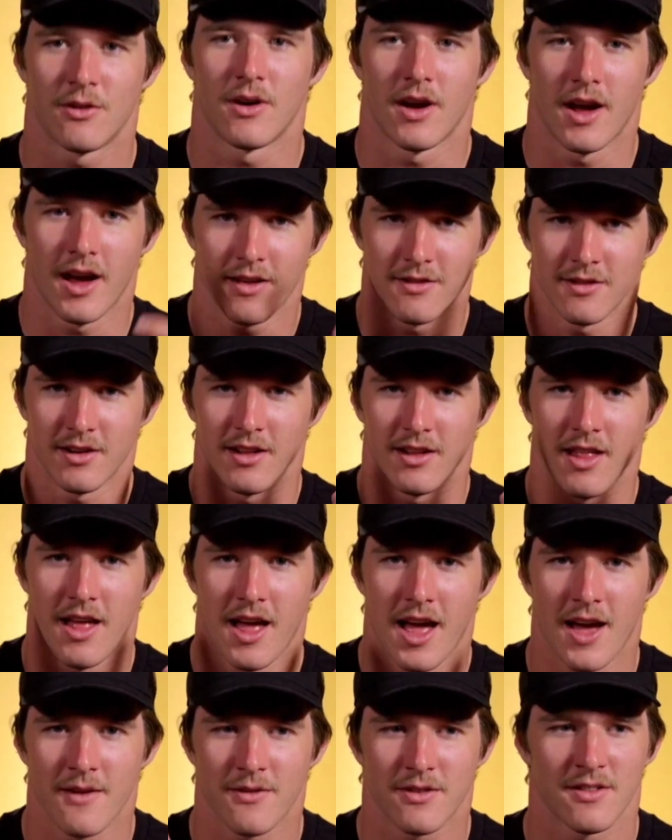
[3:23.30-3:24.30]
cries and he
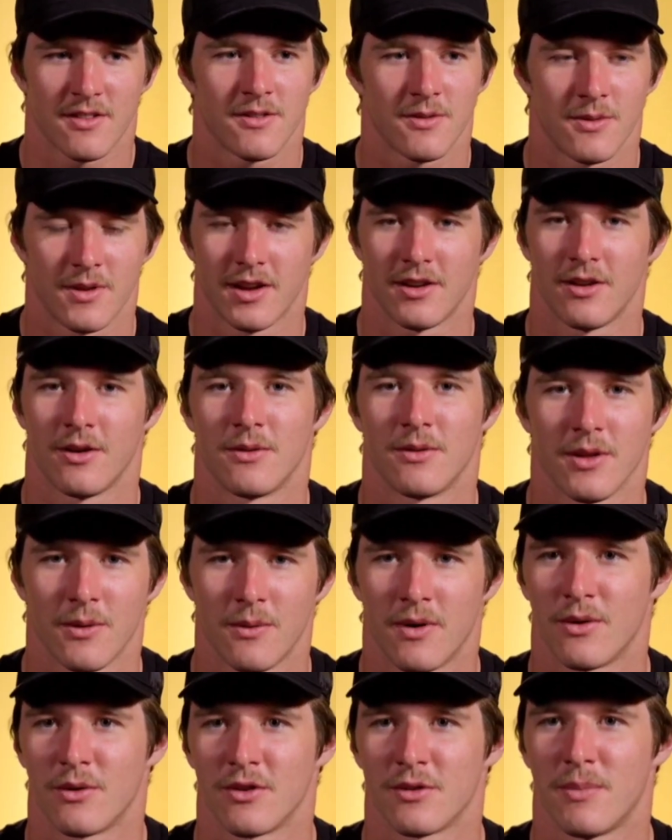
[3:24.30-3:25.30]
laughs when I don't really
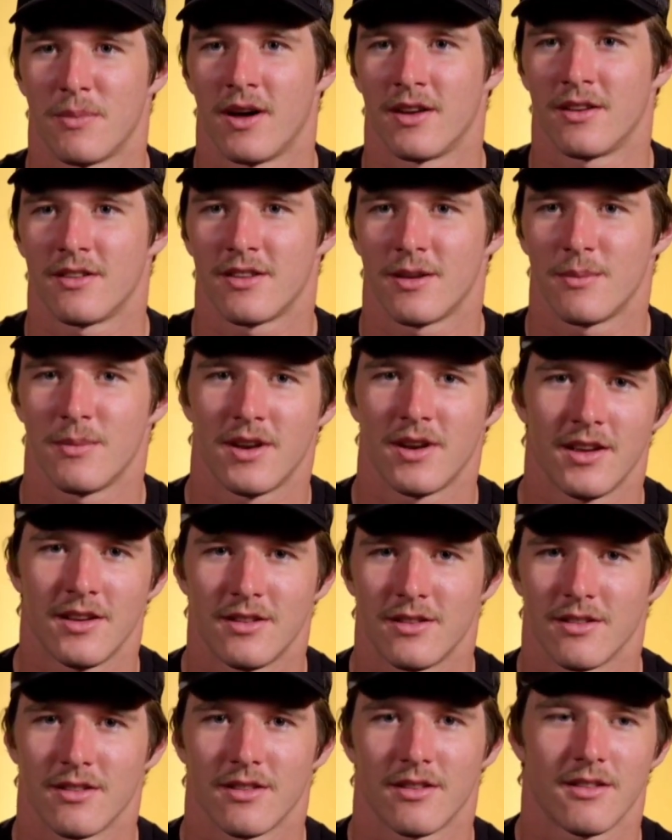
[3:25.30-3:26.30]
want to respond to
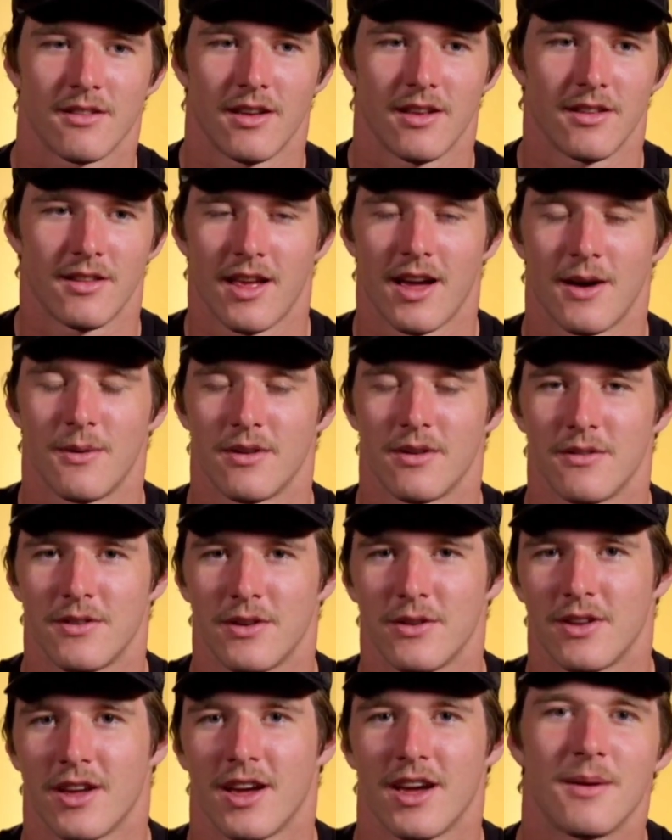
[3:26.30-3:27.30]
somebody. Just hit that one a
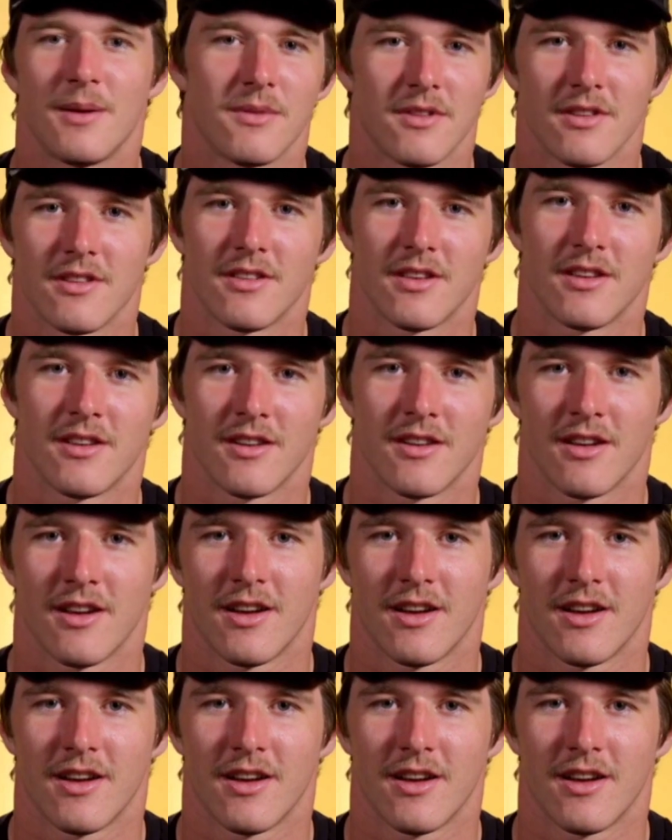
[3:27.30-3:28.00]
few times and send it